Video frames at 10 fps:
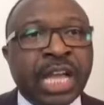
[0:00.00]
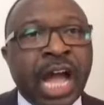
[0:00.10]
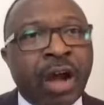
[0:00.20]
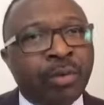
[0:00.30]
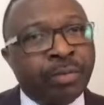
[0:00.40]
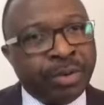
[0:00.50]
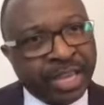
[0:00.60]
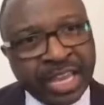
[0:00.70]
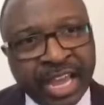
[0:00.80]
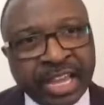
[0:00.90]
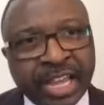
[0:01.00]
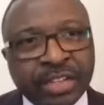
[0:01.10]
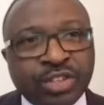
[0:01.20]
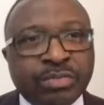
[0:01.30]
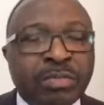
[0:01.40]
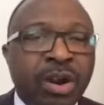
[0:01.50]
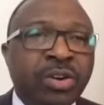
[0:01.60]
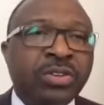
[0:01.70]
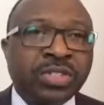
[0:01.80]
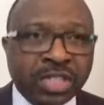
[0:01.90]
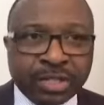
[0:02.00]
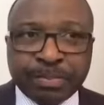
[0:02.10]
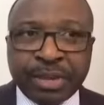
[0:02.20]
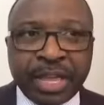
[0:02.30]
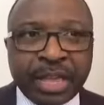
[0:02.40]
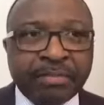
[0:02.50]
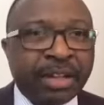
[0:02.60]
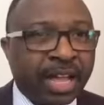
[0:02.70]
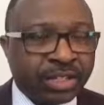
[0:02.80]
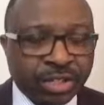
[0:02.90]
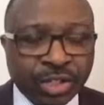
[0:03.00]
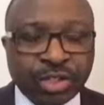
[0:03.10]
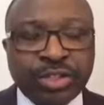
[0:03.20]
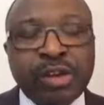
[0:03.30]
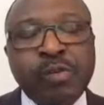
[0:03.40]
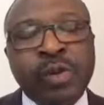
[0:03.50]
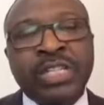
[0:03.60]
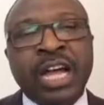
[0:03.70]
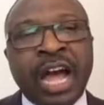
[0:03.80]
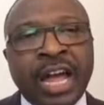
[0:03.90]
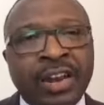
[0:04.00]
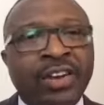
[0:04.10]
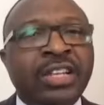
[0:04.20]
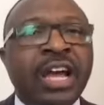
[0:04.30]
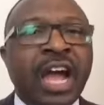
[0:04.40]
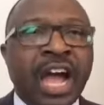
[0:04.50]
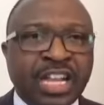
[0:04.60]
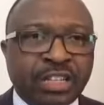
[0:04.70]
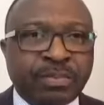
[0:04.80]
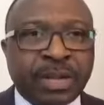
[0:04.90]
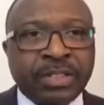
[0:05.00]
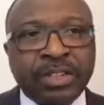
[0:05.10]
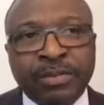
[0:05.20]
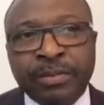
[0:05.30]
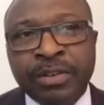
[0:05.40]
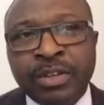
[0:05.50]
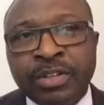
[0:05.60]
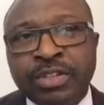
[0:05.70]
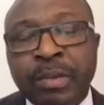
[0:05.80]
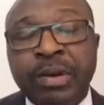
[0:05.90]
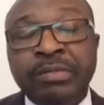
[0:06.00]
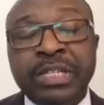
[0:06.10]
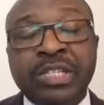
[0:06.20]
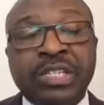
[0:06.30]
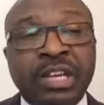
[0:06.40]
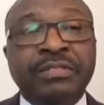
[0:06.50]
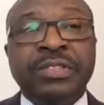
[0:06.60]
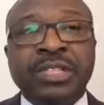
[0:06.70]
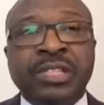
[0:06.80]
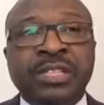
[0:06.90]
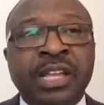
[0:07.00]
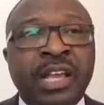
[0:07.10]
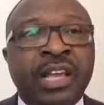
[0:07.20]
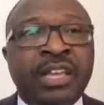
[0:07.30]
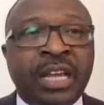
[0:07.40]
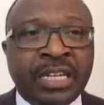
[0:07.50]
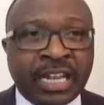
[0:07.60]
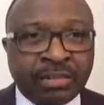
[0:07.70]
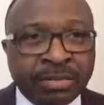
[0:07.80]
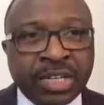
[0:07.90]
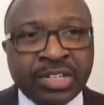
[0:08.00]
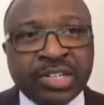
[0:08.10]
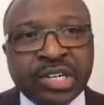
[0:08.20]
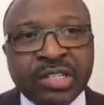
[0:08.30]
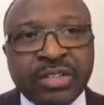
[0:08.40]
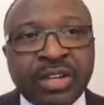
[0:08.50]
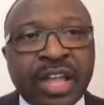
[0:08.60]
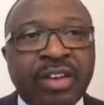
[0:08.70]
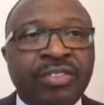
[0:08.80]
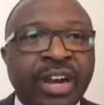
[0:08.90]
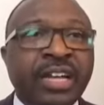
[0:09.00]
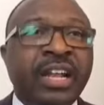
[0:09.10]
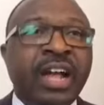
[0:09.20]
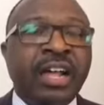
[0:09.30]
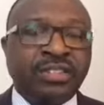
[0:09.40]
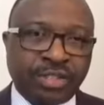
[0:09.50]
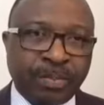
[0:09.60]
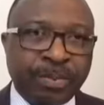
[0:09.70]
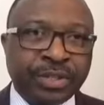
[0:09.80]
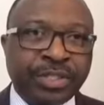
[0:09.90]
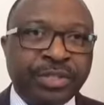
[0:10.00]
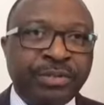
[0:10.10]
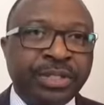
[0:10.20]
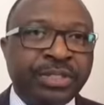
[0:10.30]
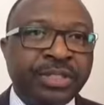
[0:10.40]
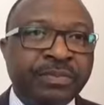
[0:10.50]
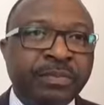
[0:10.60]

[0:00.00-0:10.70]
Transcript: I will be here again tomorrow, 6 p.m. as usual, with another aspect of some of the services that the administrator can render and support you with.